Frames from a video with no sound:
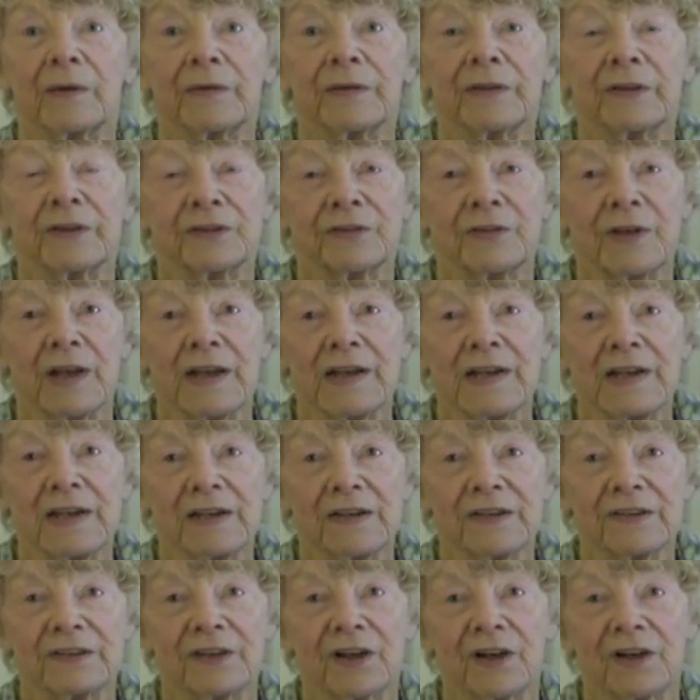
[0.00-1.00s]
the
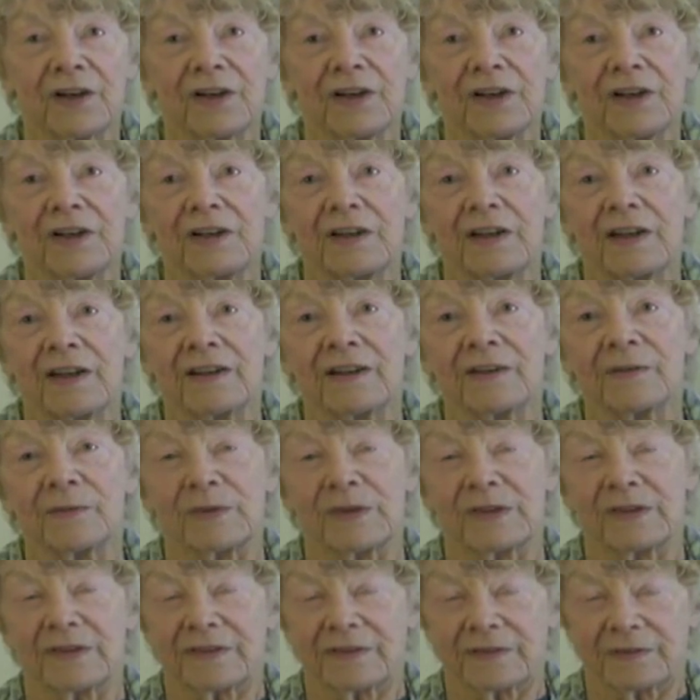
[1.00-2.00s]
training started, and it
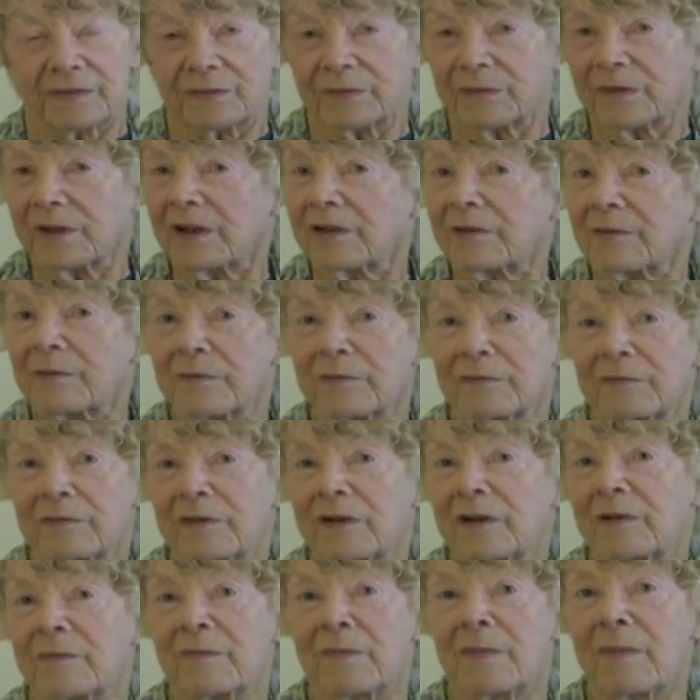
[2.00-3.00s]
was
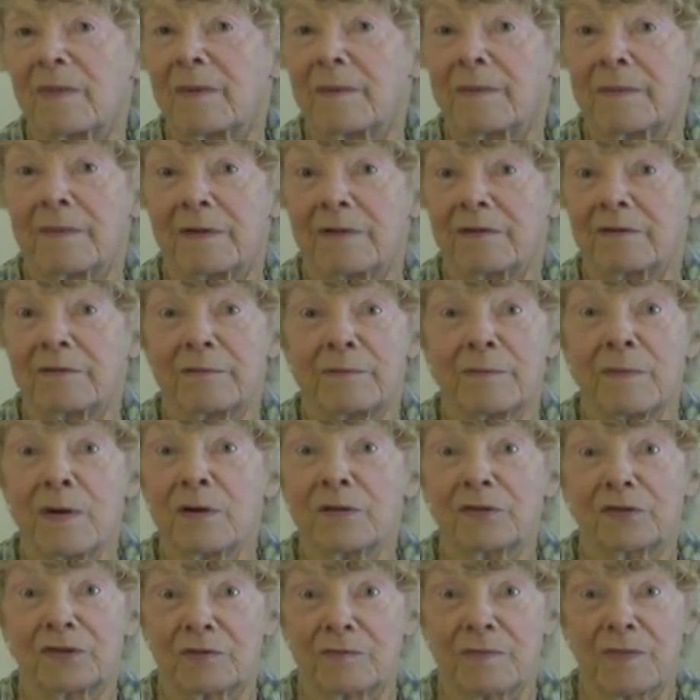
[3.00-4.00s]
a
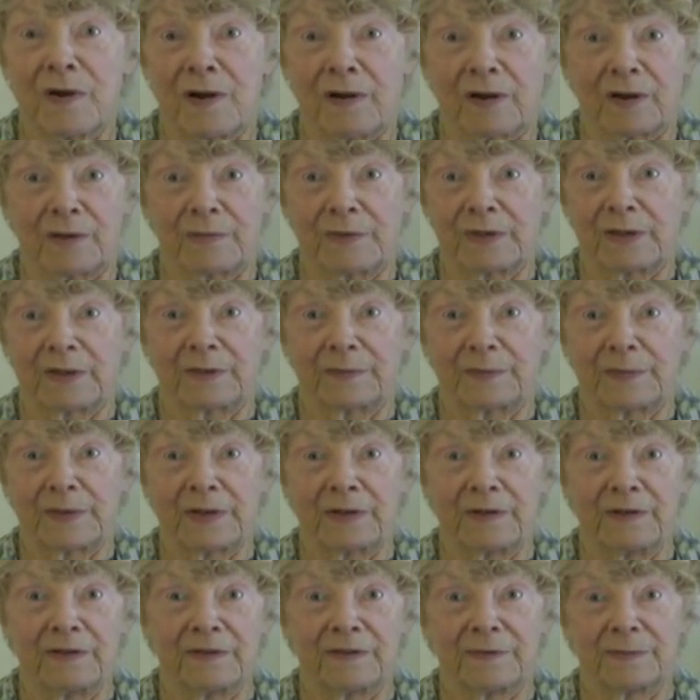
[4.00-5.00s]
most remarkable
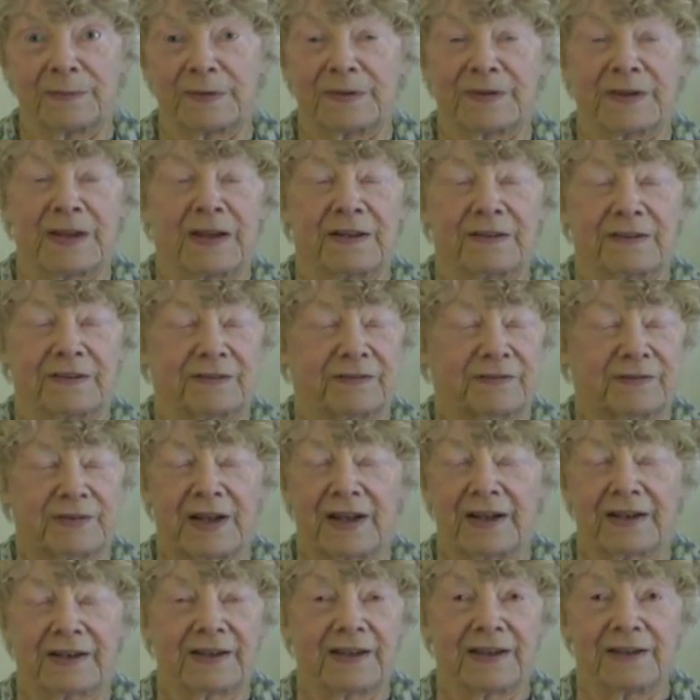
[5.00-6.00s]
experience, but
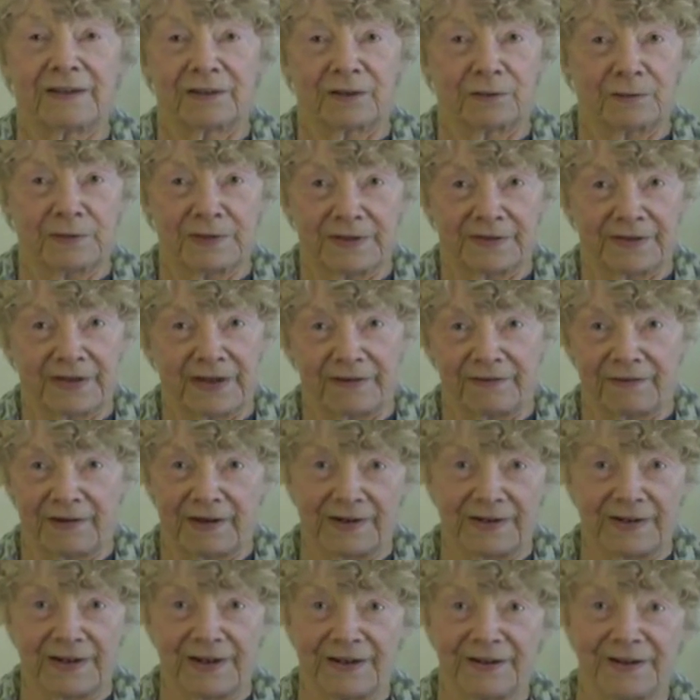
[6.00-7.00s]
I can't go into that
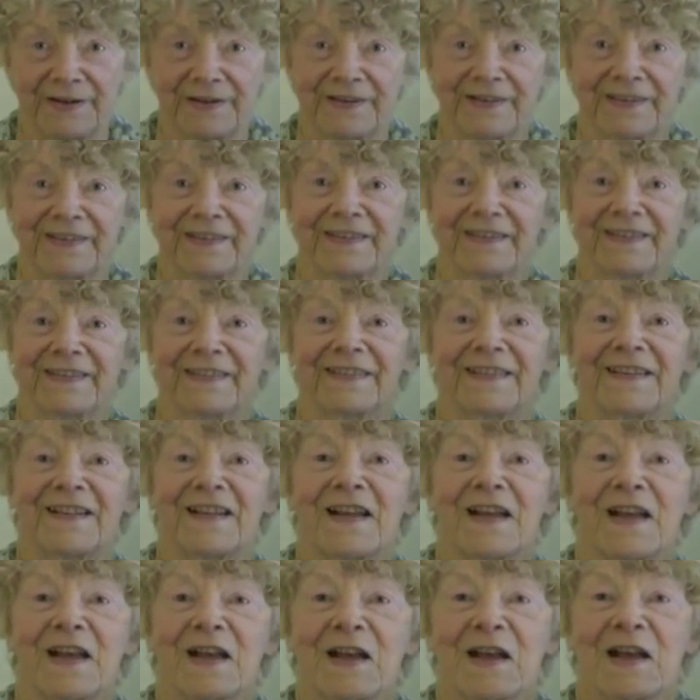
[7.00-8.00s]
right now.
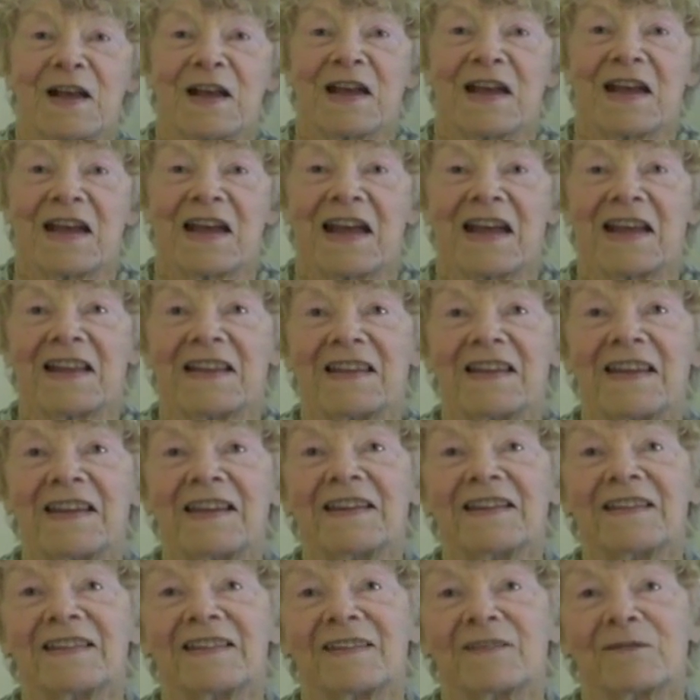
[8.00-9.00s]
And
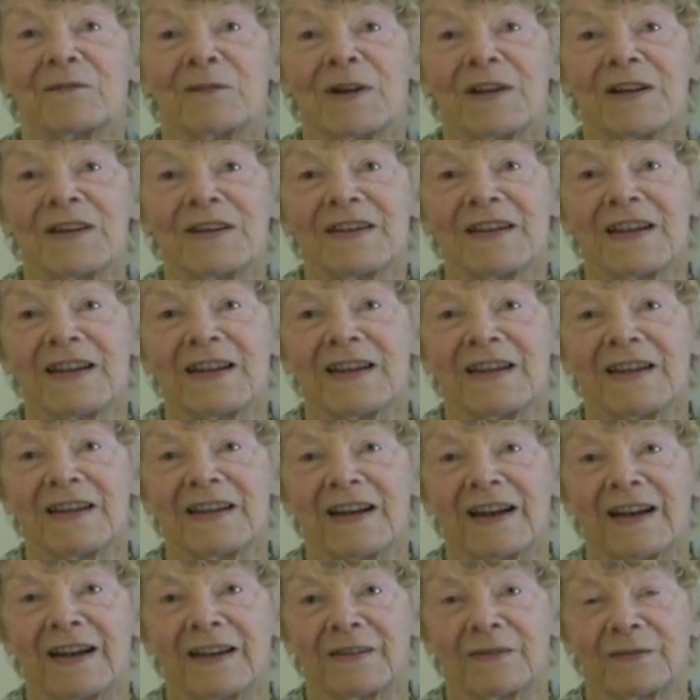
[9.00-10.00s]
then one day
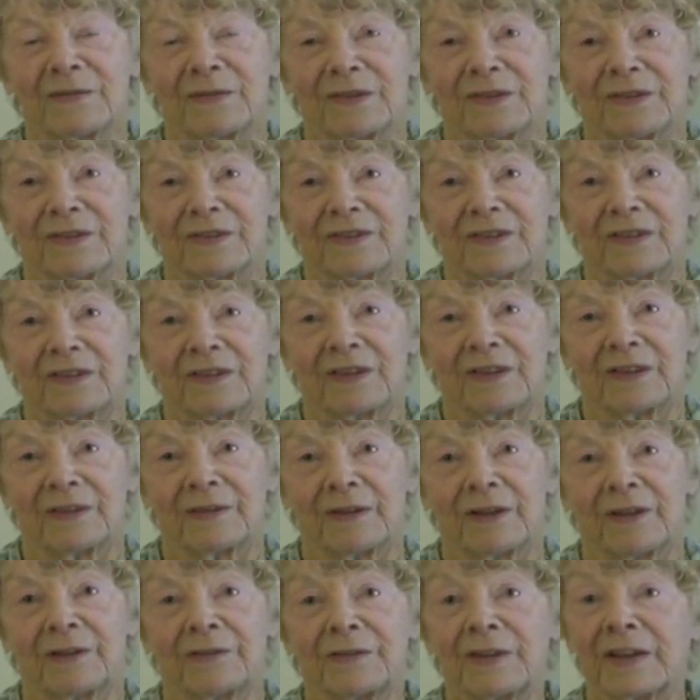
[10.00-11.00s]
I was
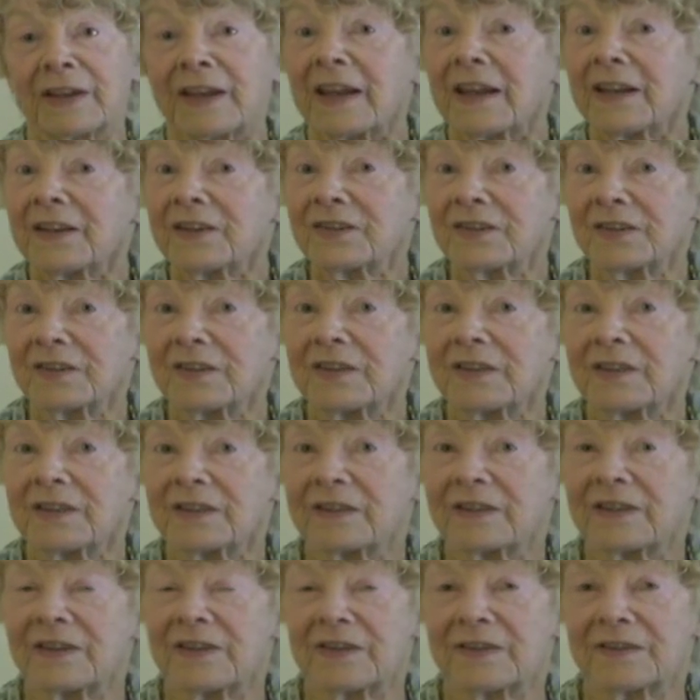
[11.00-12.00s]
on
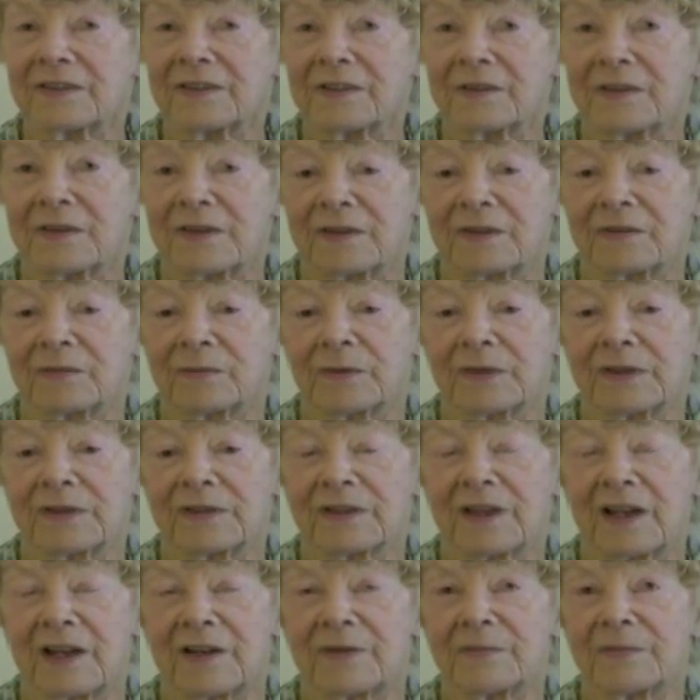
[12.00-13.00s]
vacation in one
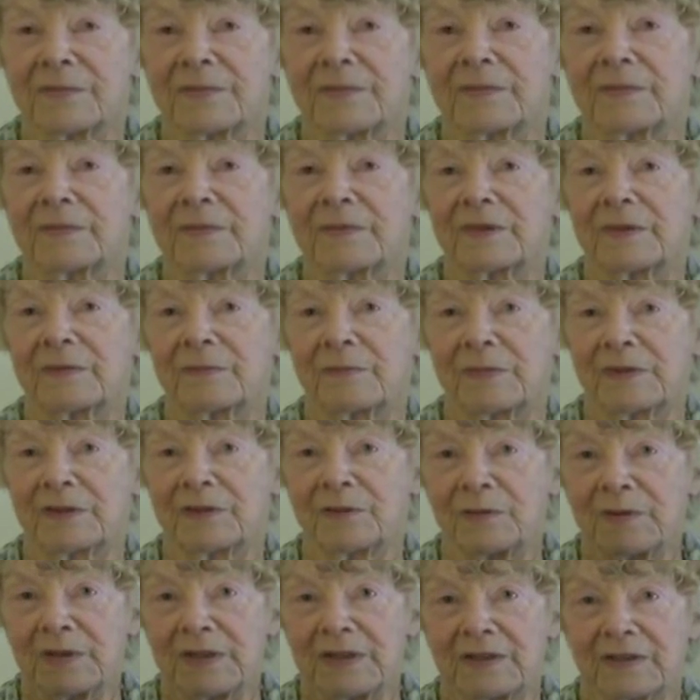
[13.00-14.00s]
time in
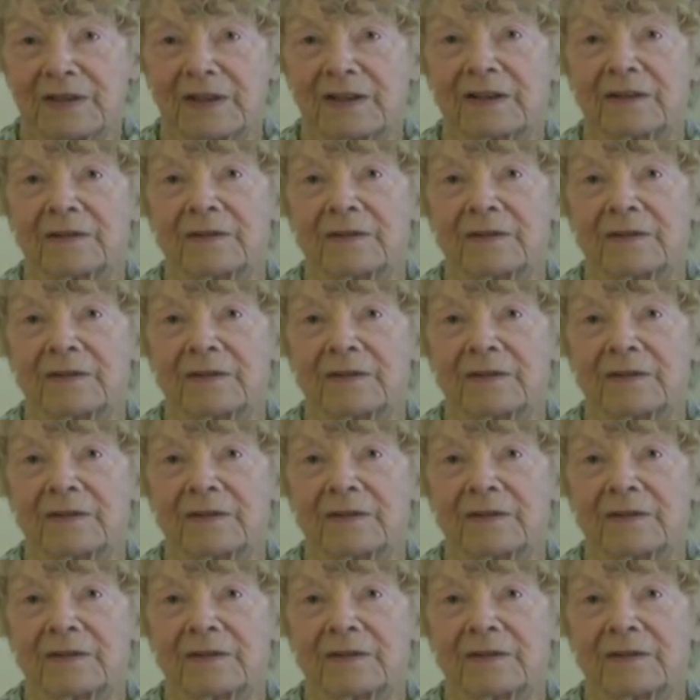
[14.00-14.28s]
between